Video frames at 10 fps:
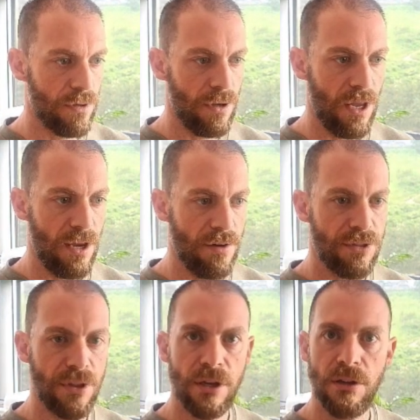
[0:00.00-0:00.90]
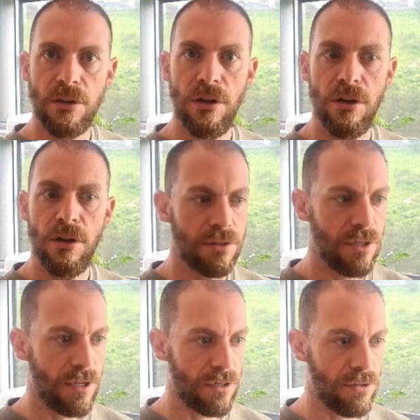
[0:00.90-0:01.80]
Everything looks
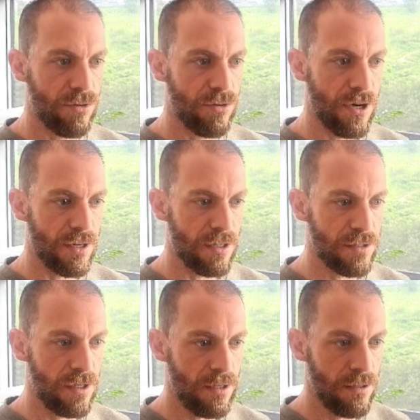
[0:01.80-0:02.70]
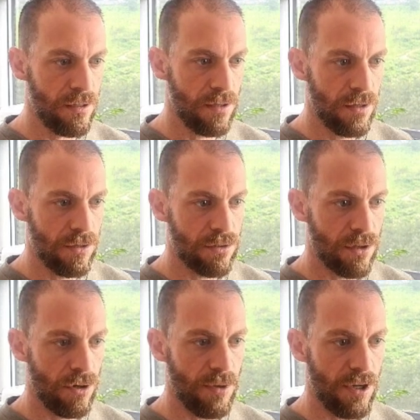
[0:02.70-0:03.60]
like it's running nicely.
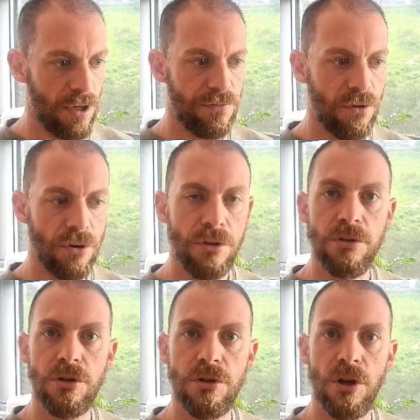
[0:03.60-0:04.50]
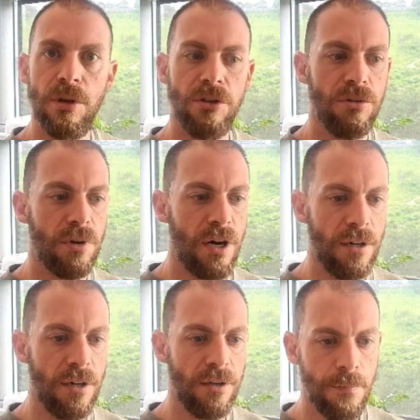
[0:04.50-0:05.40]
So we look for Utopia UI.
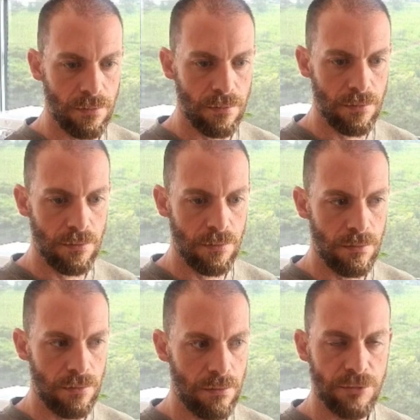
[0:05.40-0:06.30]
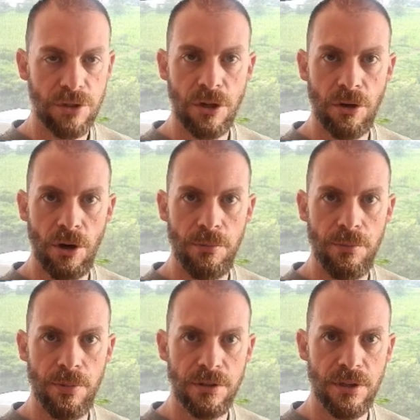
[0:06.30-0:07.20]
I'm just going to open
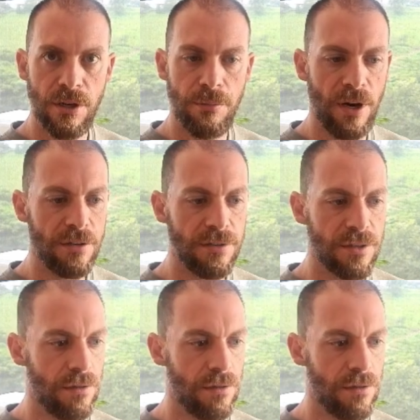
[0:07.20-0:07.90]
this in a browser.